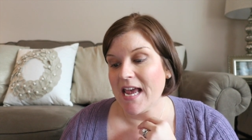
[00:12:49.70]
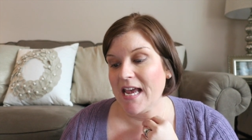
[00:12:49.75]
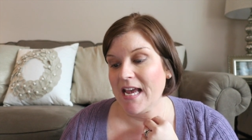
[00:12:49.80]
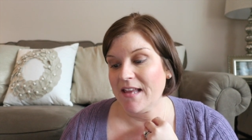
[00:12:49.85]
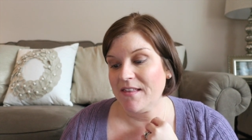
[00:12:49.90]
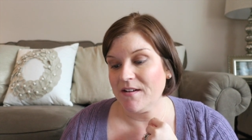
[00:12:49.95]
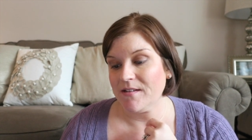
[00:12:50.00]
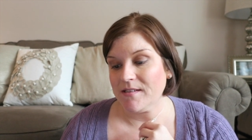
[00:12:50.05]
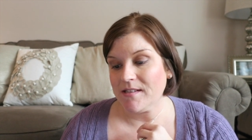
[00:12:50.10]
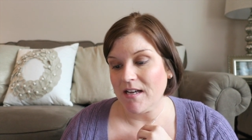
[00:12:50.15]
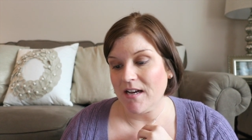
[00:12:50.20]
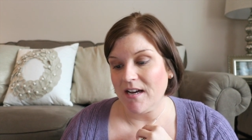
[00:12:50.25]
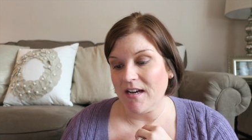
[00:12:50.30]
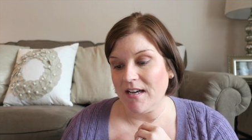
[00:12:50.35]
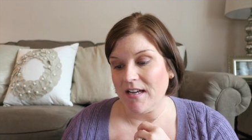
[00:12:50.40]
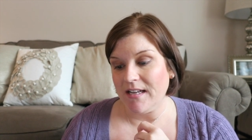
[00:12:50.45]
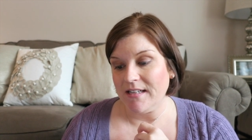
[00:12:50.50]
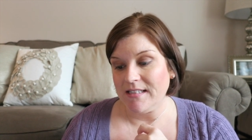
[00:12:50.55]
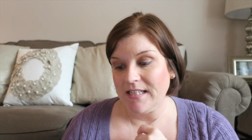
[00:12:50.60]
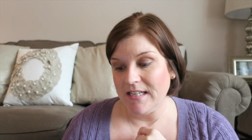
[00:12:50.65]
And there's
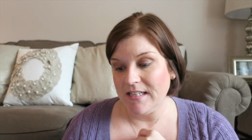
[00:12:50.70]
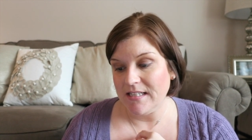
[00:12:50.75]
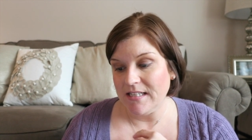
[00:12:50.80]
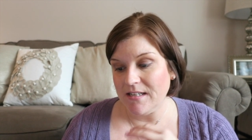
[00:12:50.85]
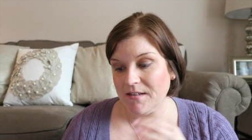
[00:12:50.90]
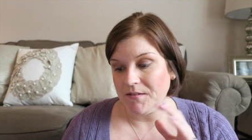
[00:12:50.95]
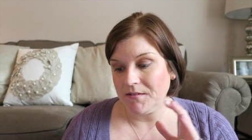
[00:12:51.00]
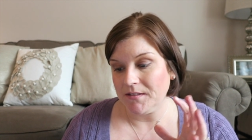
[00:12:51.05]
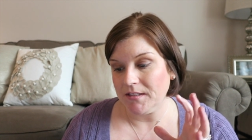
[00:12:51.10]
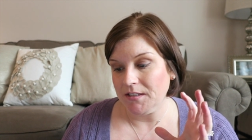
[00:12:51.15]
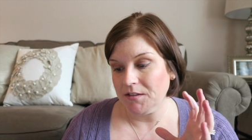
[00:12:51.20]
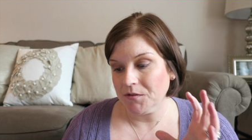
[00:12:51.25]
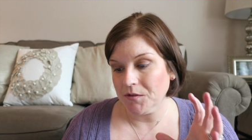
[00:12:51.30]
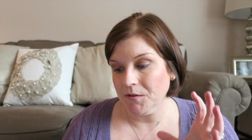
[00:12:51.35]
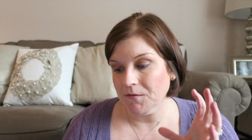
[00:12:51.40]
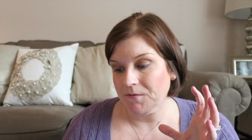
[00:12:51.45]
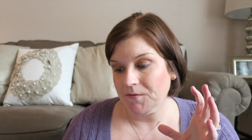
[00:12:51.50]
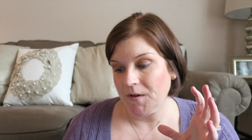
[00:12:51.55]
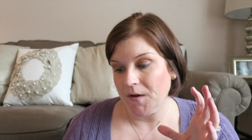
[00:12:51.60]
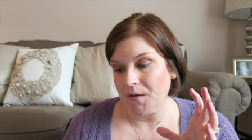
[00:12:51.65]
a attendee-only
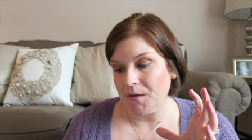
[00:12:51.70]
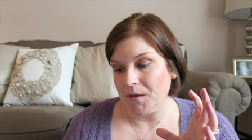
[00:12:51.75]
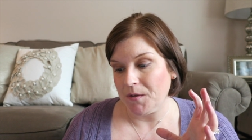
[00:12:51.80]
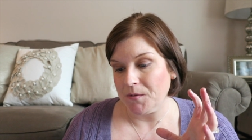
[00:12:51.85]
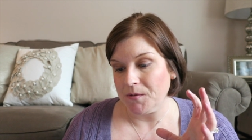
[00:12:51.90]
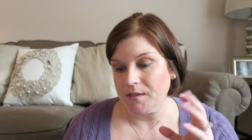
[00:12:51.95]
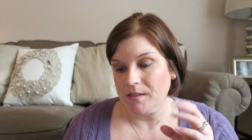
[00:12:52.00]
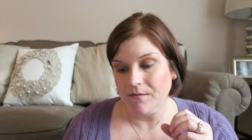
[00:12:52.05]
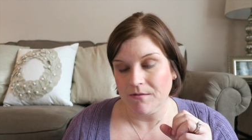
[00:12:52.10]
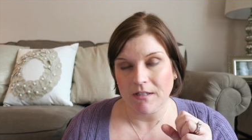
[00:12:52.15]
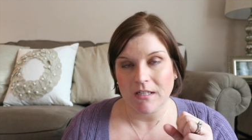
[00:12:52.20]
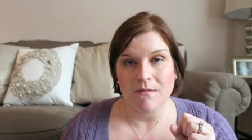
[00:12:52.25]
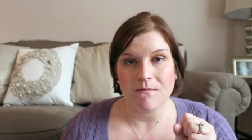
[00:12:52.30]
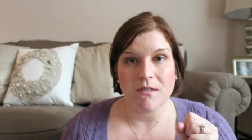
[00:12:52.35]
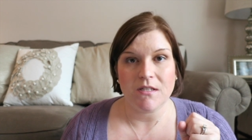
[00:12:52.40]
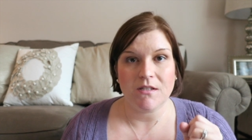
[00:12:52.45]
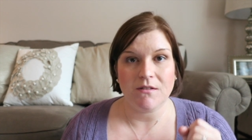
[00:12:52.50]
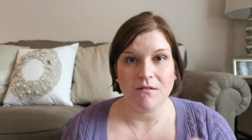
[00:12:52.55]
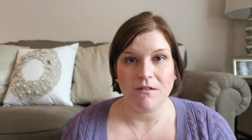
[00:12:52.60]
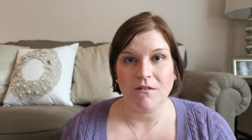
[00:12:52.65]
group photo, so we're gonna
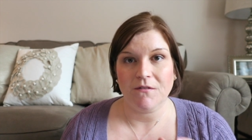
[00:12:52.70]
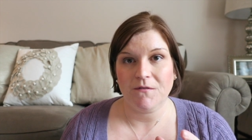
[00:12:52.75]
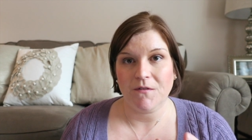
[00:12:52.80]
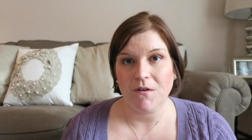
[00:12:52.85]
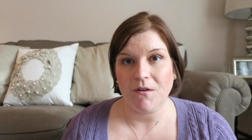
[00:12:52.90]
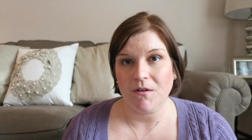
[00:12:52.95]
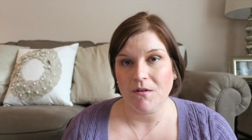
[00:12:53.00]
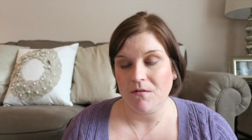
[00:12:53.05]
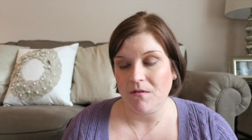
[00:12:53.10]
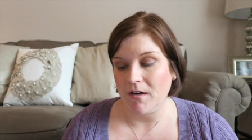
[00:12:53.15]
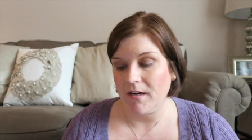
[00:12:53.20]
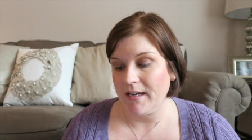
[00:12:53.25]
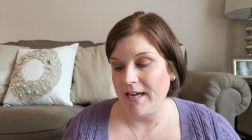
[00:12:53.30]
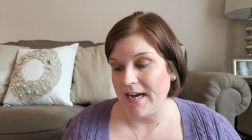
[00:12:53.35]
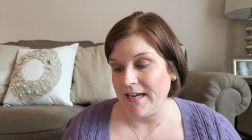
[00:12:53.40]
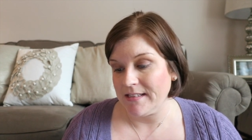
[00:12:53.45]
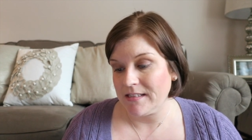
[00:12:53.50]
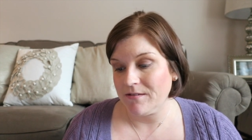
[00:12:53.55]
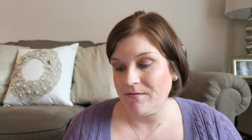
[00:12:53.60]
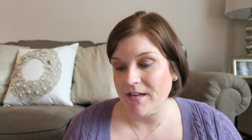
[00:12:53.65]
be doing a photo on
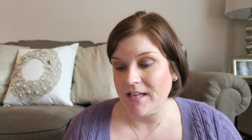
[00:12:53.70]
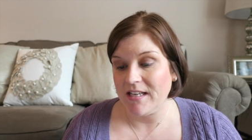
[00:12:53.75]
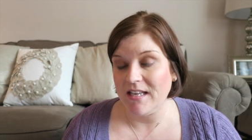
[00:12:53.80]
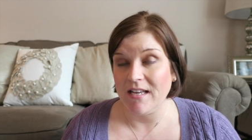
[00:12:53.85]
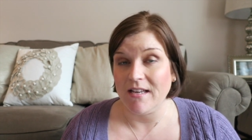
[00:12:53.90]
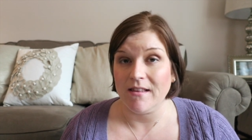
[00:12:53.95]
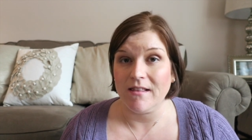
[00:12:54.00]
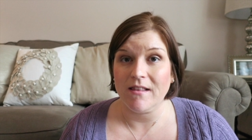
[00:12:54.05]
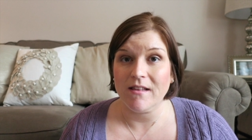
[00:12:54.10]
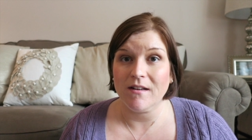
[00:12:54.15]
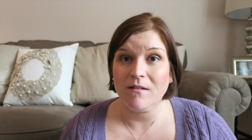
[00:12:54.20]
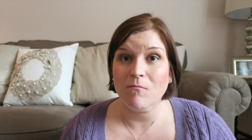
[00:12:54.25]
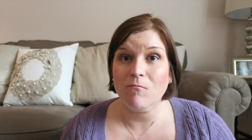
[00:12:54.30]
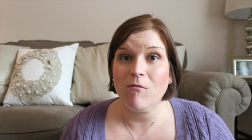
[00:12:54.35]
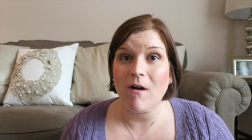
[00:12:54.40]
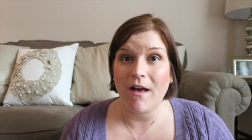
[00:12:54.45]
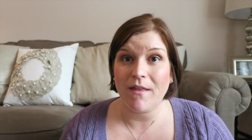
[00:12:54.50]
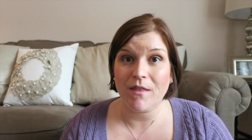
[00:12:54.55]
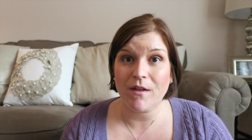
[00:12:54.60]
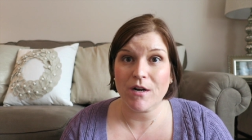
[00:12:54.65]
Castaway Cay. The
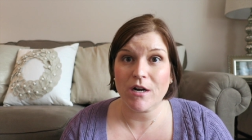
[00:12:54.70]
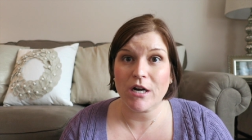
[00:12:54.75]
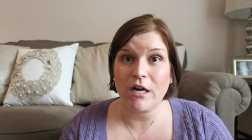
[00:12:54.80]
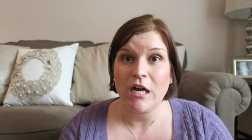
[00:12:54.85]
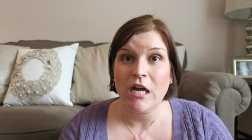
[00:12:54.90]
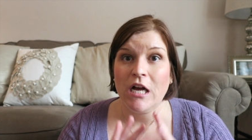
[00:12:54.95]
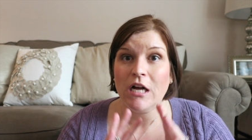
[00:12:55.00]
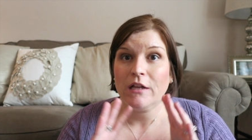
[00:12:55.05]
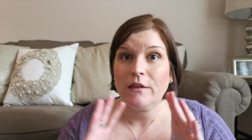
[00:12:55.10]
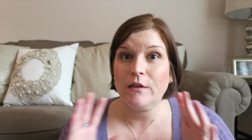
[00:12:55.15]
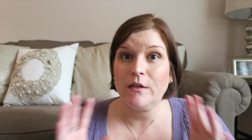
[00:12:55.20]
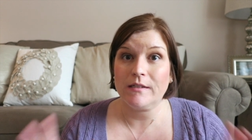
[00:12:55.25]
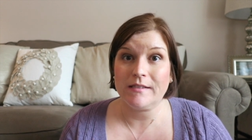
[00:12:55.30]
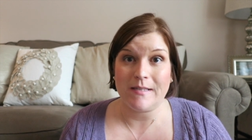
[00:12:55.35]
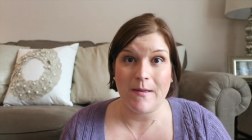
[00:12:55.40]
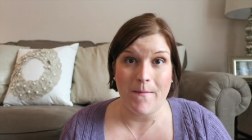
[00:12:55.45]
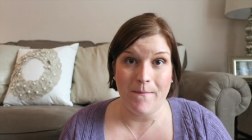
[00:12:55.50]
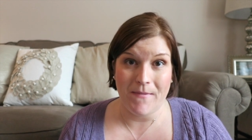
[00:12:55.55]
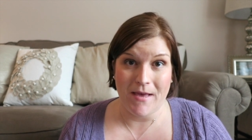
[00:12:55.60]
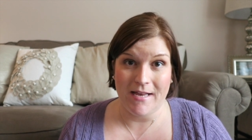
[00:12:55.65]
weather looks
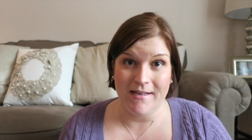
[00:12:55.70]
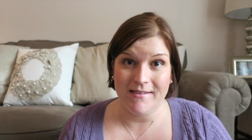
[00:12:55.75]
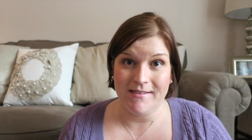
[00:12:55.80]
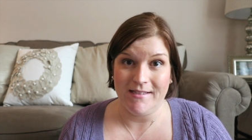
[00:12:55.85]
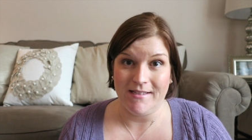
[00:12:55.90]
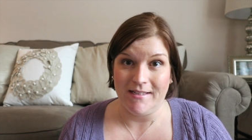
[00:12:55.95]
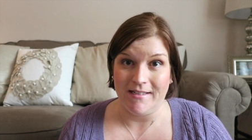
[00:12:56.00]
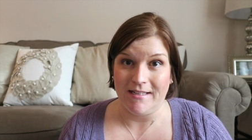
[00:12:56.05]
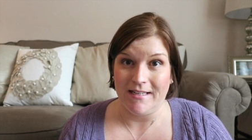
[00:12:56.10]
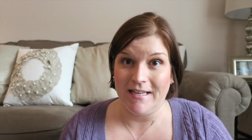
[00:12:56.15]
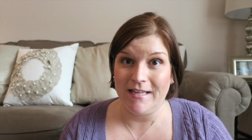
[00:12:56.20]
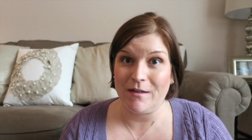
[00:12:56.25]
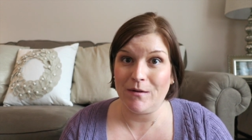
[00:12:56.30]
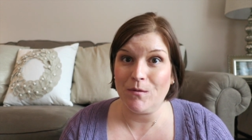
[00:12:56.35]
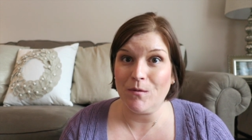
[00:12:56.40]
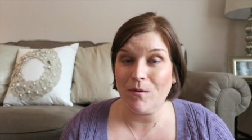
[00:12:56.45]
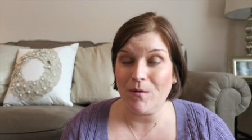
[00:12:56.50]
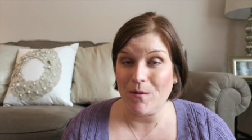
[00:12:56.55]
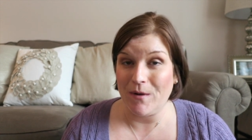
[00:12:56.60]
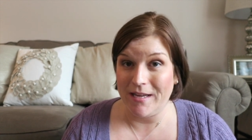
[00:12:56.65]
amazing. In
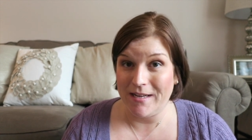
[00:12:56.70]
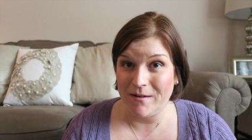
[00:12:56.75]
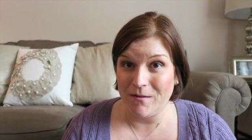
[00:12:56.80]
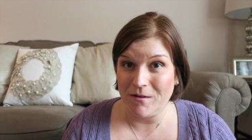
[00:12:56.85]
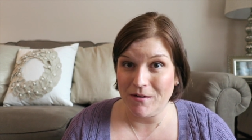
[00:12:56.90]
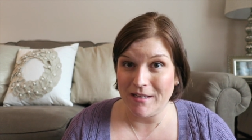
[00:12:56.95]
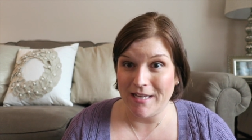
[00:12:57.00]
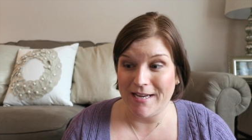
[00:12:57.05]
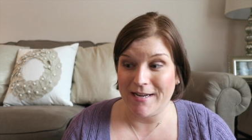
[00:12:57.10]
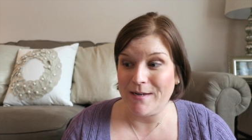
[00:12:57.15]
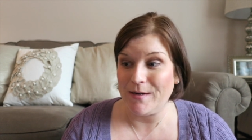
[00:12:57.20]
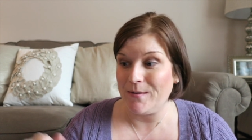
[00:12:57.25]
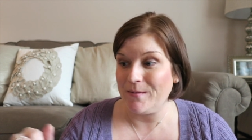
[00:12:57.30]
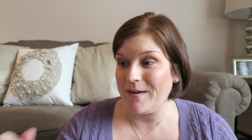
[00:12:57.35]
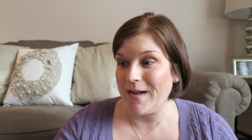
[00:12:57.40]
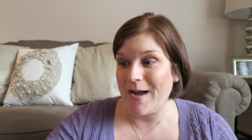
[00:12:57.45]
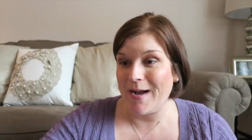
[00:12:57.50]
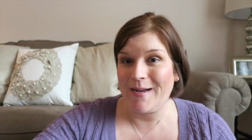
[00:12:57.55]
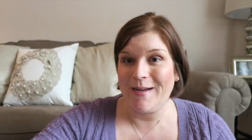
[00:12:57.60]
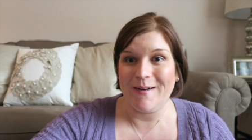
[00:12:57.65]
Orlando,
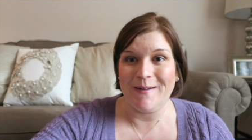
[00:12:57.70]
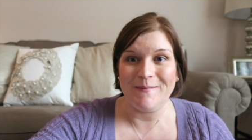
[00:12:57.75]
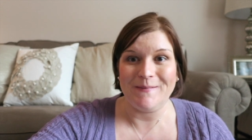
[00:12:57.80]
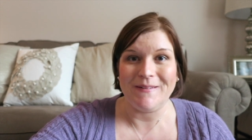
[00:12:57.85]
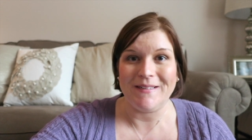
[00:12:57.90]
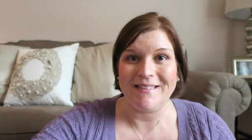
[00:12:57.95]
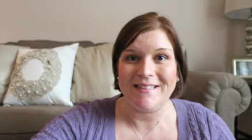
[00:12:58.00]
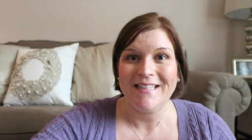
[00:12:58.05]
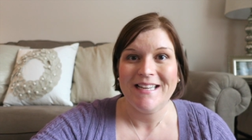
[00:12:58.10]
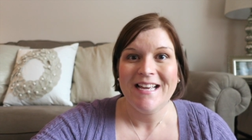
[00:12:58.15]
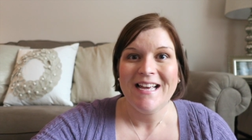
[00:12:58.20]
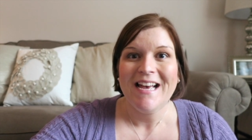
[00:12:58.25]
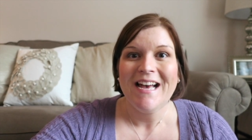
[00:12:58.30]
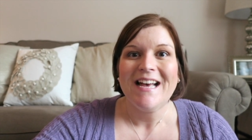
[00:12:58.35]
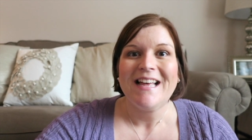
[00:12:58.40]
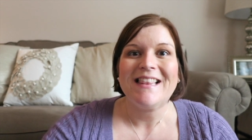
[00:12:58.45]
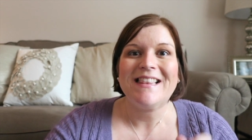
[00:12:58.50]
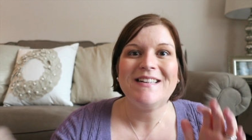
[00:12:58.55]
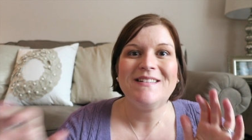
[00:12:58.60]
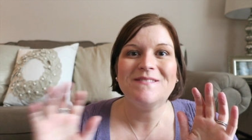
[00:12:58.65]
knock on wood,
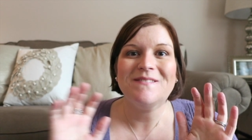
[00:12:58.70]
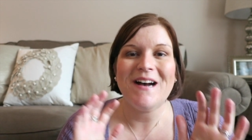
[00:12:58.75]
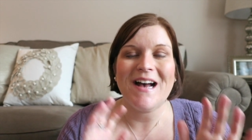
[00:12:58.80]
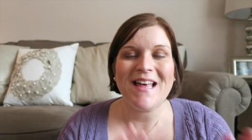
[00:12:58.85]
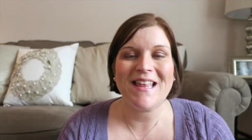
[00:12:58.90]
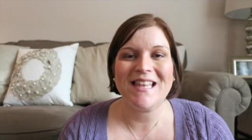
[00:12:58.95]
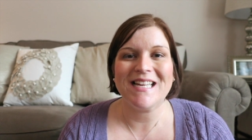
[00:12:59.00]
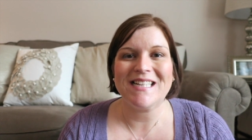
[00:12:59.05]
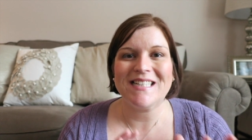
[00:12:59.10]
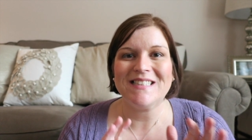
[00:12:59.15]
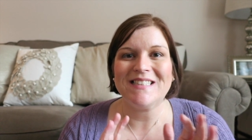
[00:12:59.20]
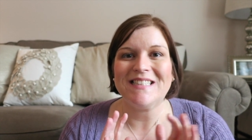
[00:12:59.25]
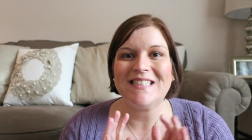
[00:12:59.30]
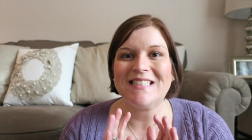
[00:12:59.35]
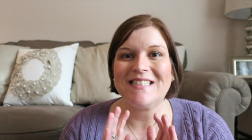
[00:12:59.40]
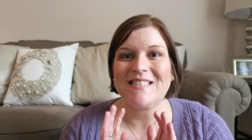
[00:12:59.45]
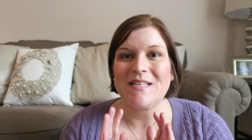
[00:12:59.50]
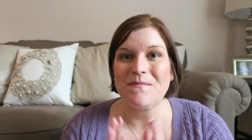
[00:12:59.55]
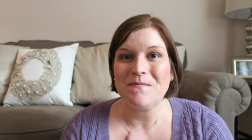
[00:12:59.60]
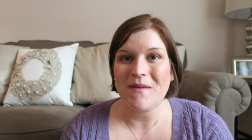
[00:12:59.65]
the weather
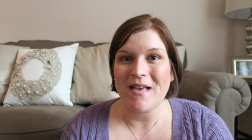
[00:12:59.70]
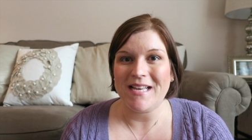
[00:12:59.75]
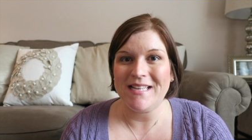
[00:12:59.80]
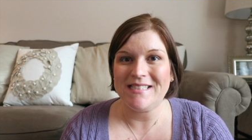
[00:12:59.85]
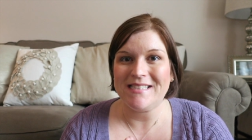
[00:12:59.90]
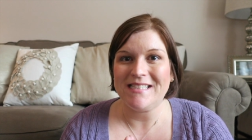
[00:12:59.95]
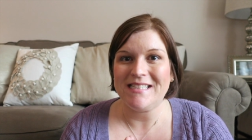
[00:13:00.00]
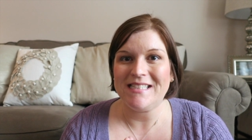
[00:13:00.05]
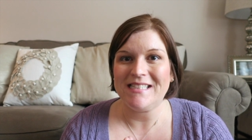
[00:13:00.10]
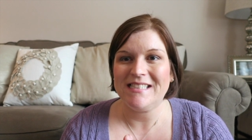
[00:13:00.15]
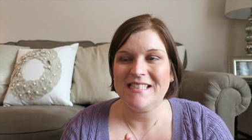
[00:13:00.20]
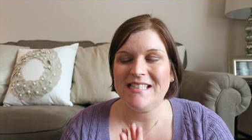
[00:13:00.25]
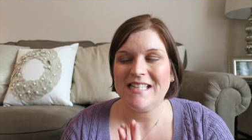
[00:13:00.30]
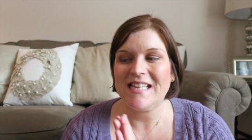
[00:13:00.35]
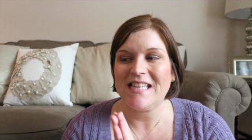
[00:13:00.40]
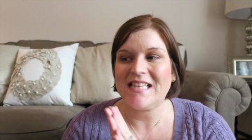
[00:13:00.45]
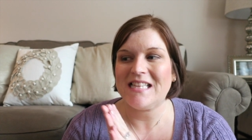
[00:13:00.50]
looks amazing.